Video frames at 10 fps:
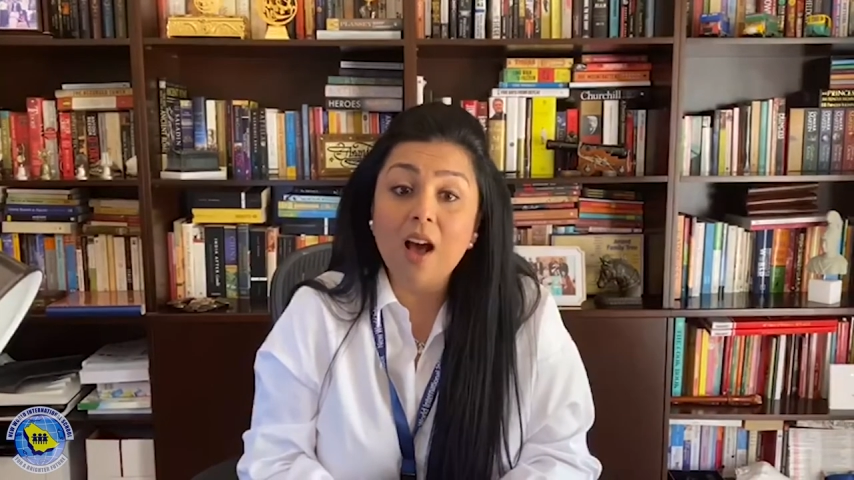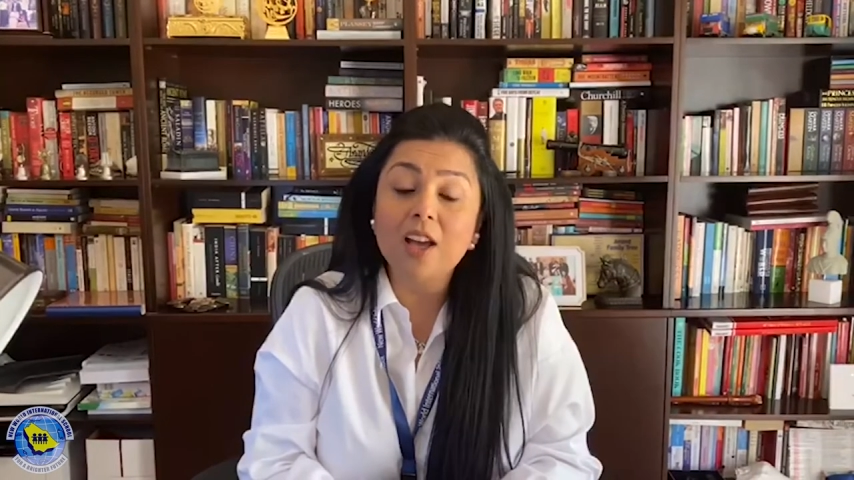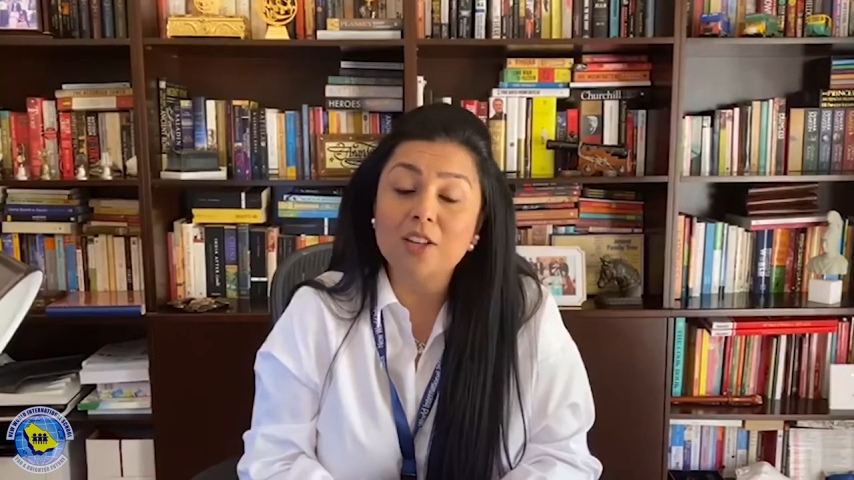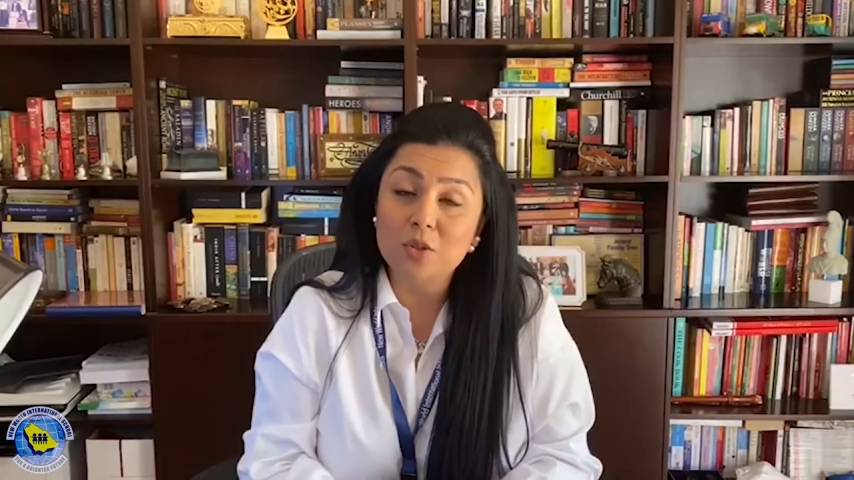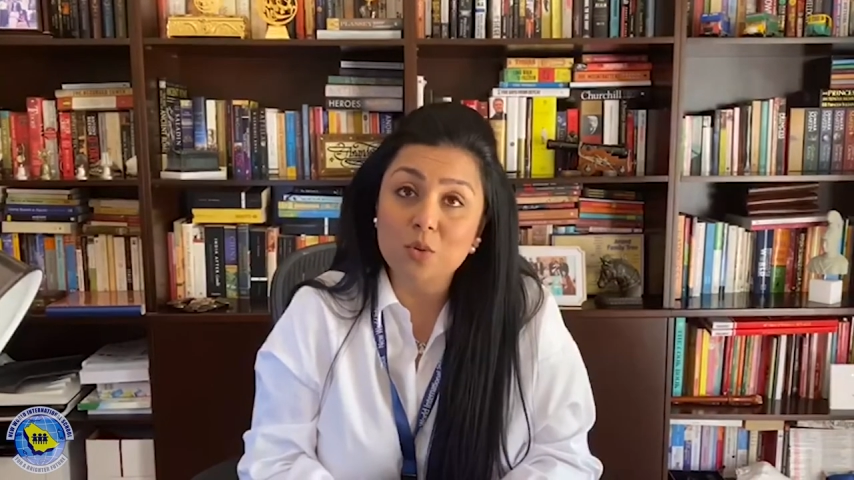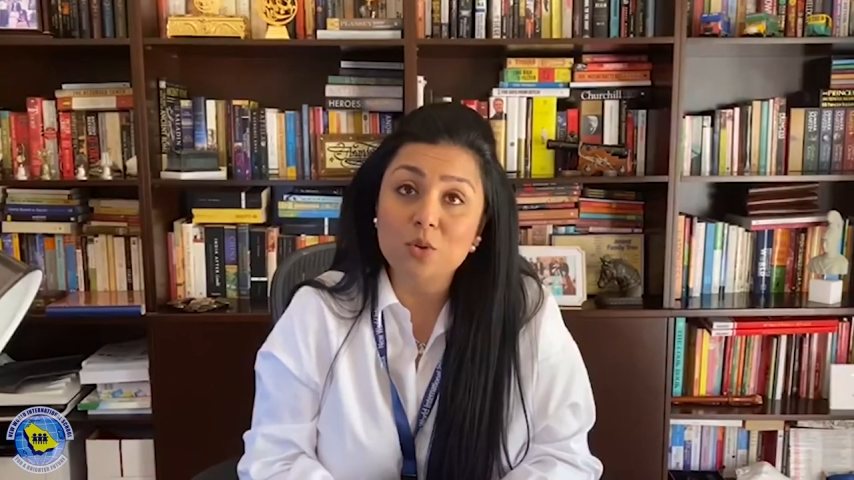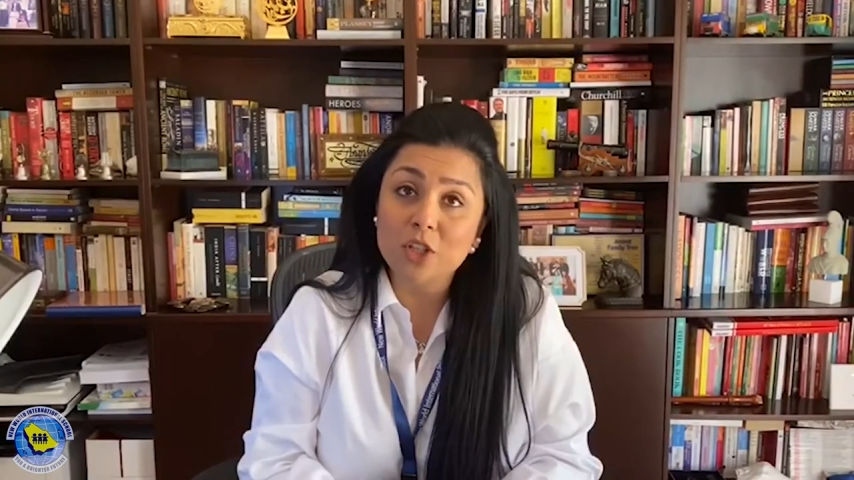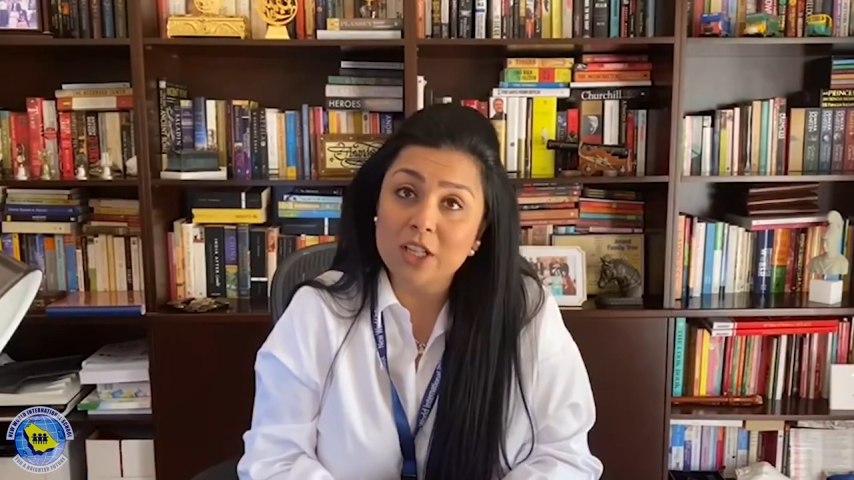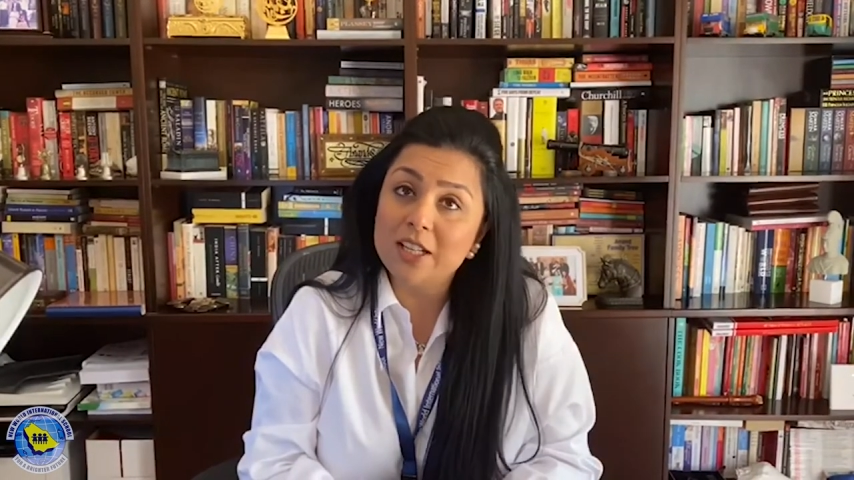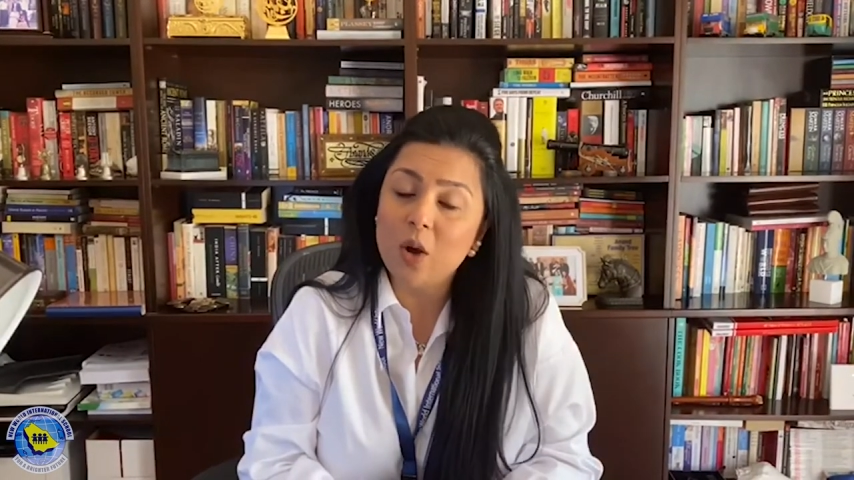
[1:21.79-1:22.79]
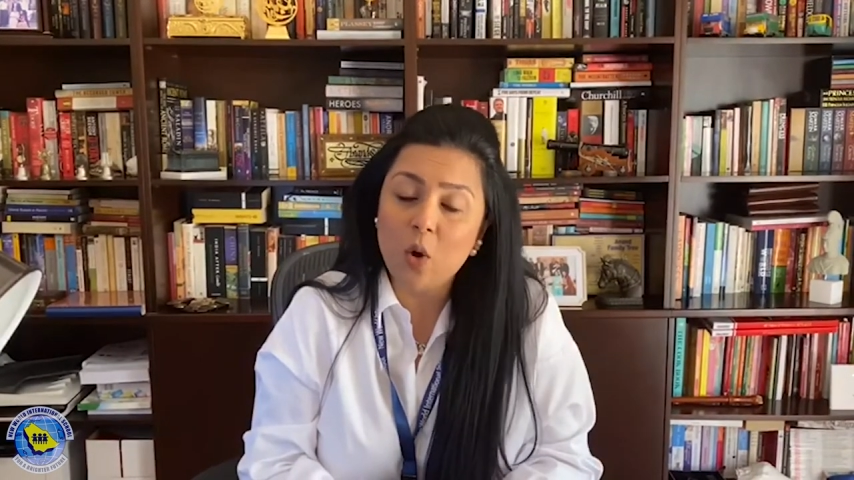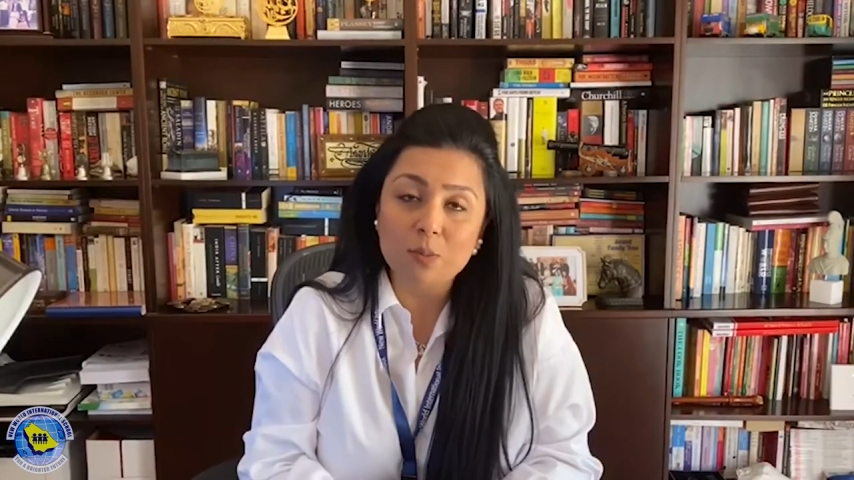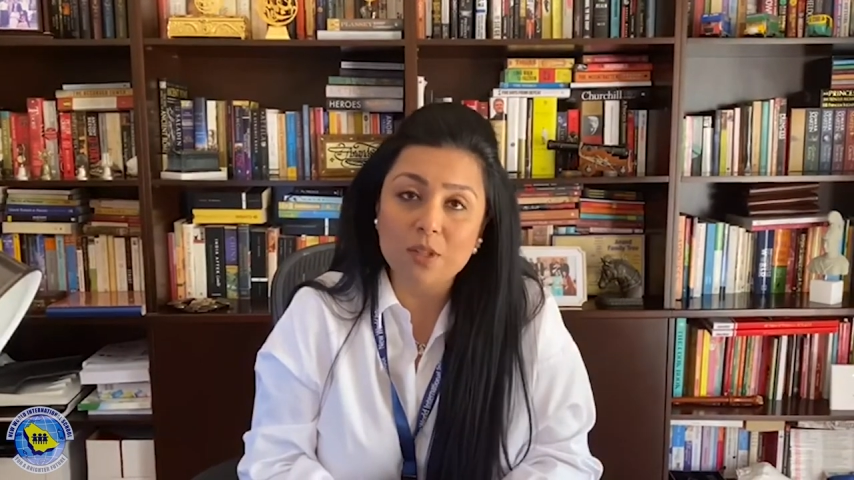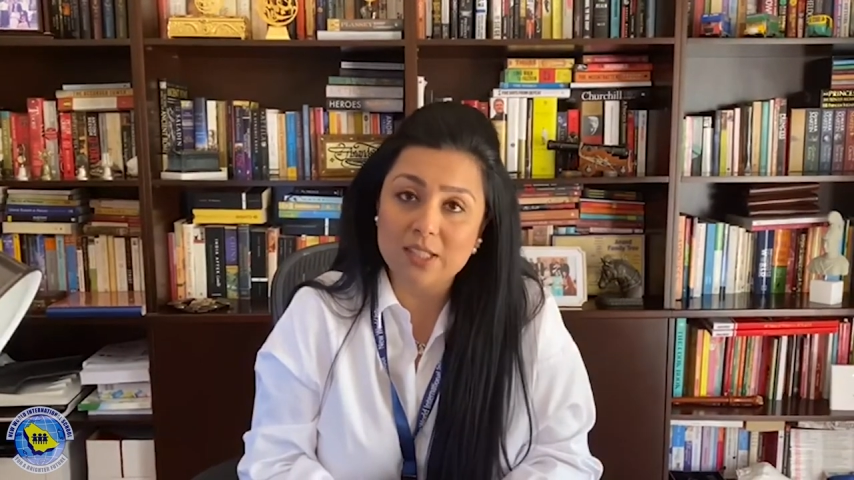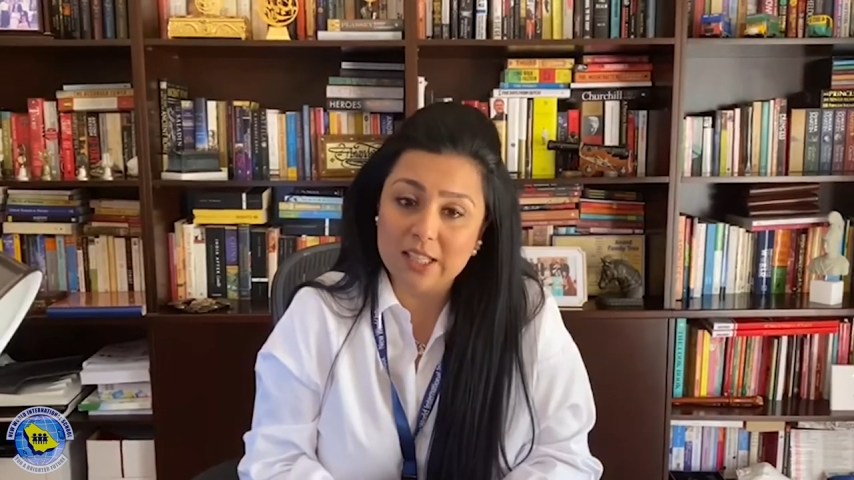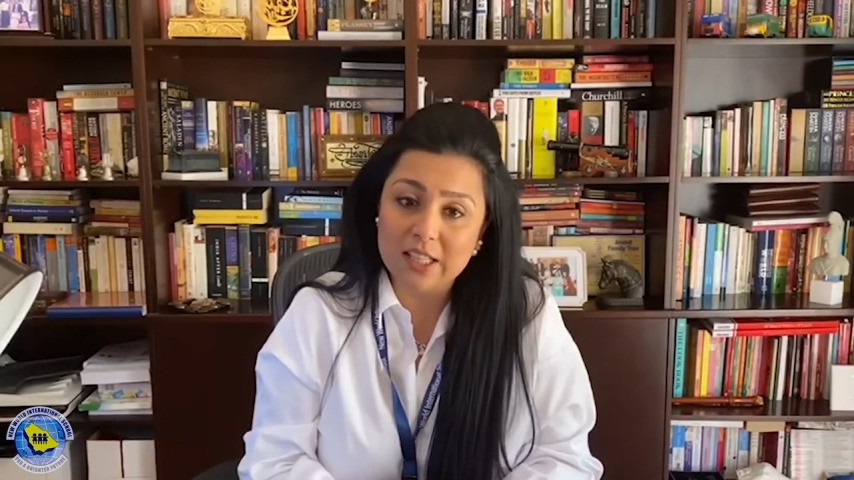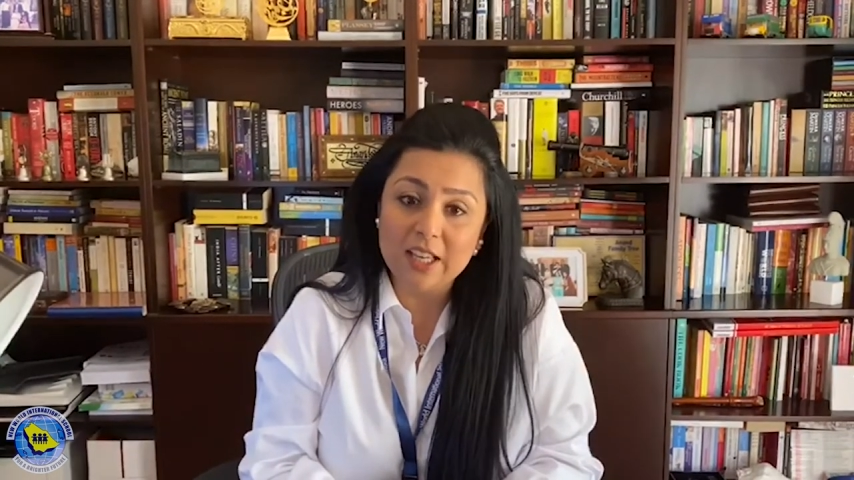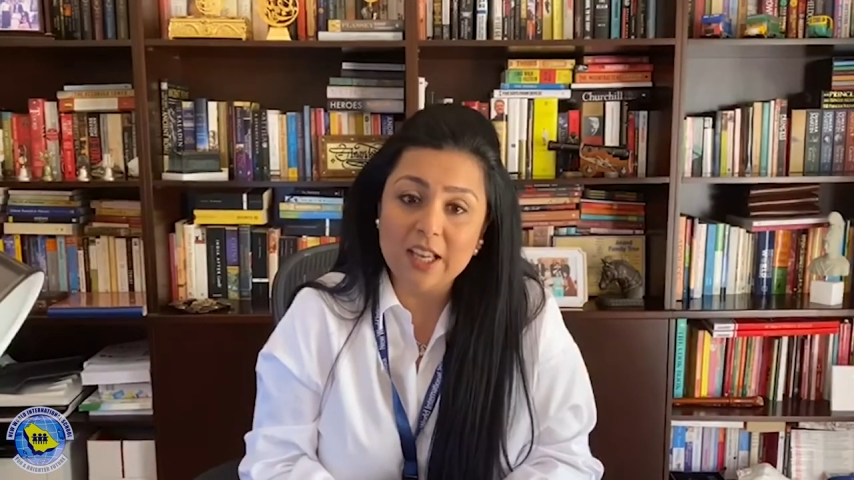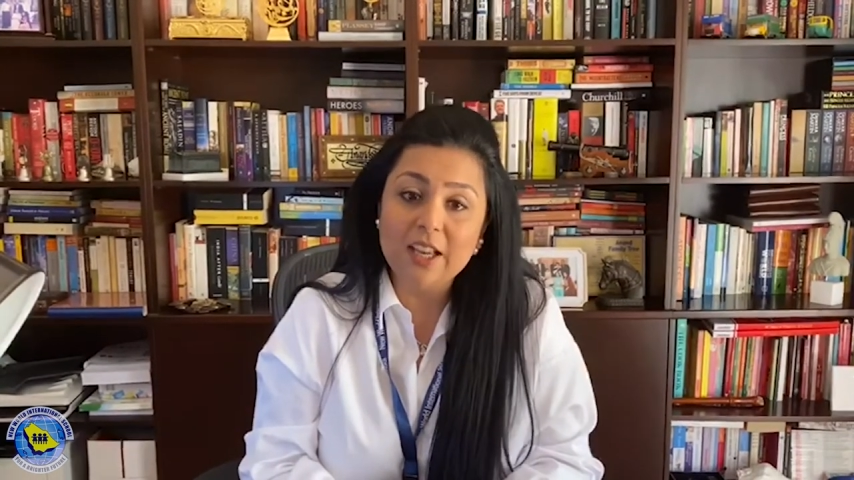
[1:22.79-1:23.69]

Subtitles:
I do really hope to see